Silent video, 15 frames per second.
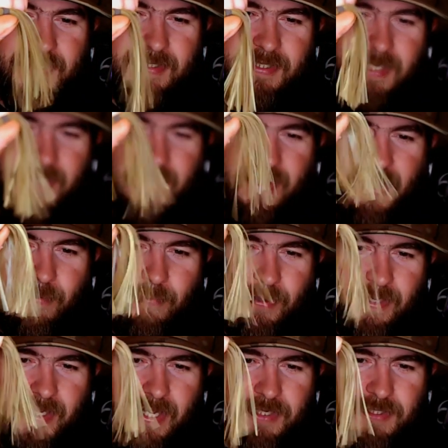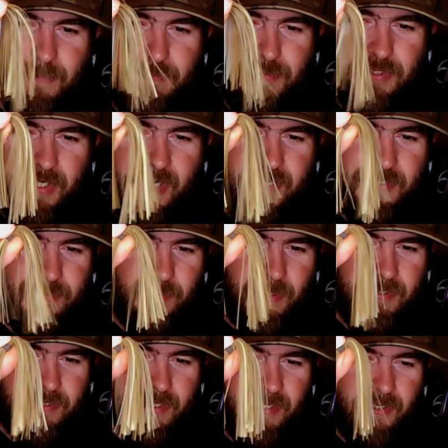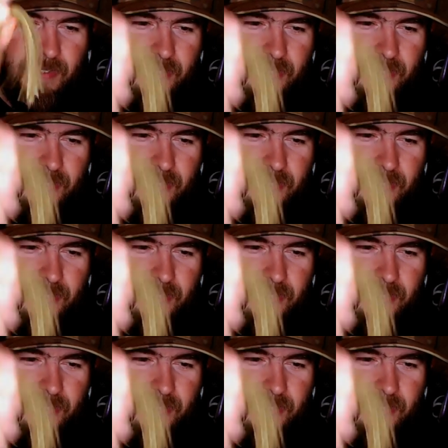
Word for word: can tell you that one will catch them janks right there.